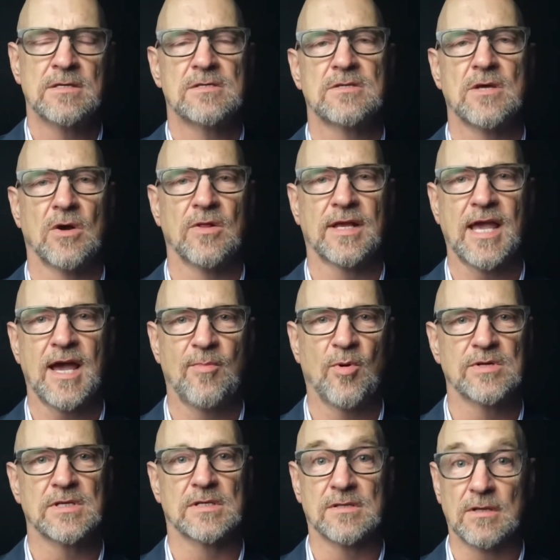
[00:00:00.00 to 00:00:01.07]
So the
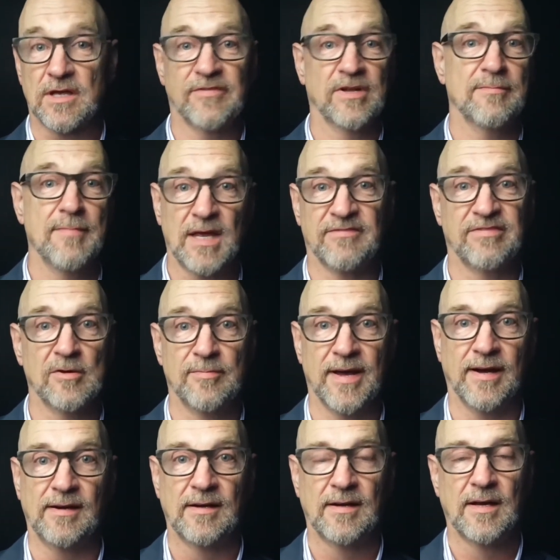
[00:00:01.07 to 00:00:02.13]
cowboy says, look, if it make you feel
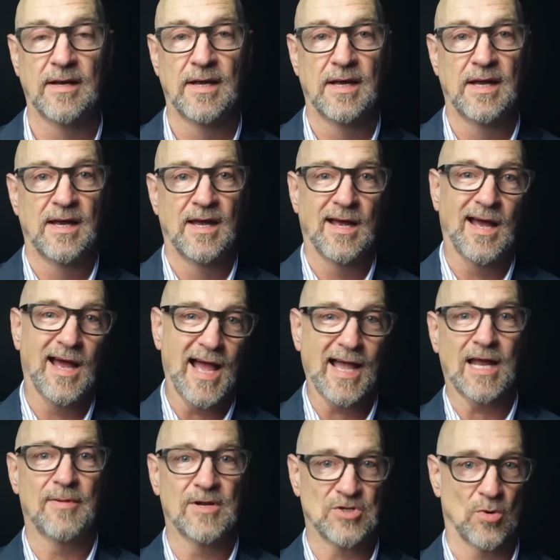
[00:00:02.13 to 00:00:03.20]
better, I
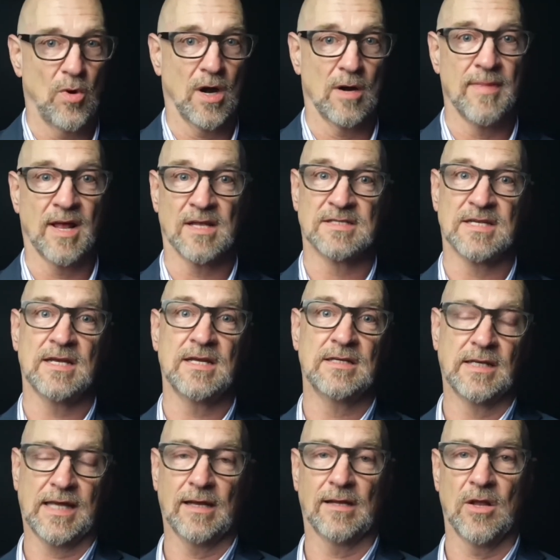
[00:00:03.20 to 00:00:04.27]
got a bunch of watermelons I need
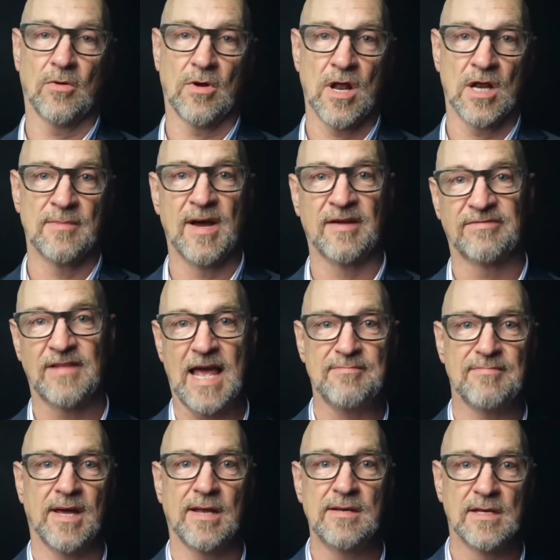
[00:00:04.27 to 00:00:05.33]
to get loaded onto my
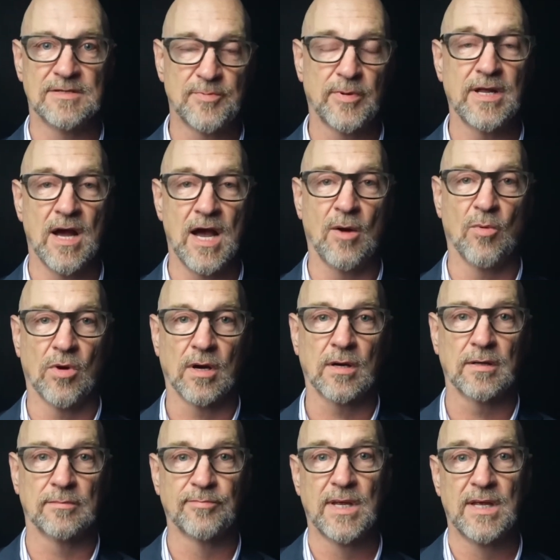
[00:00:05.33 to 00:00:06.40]
flatbed, and it's pretty hot
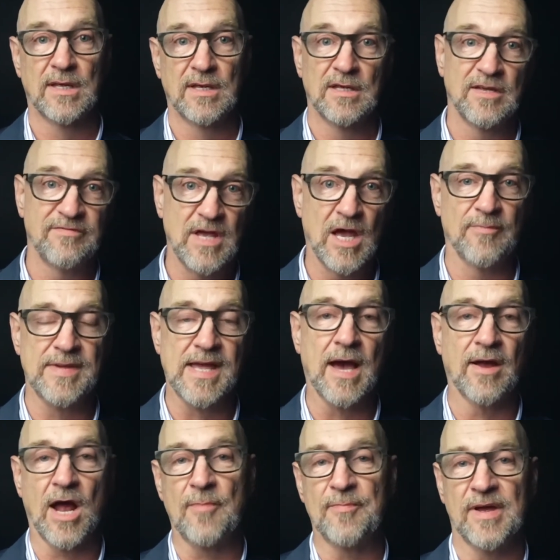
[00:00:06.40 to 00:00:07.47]
work, and if you help me
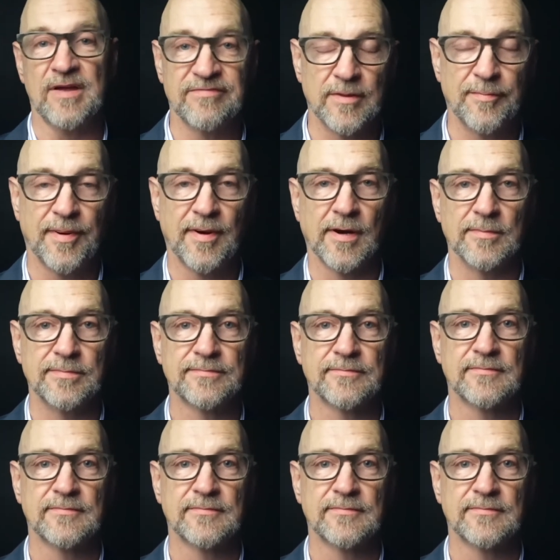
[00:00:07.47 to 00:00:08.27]
out, I'll pay for the part.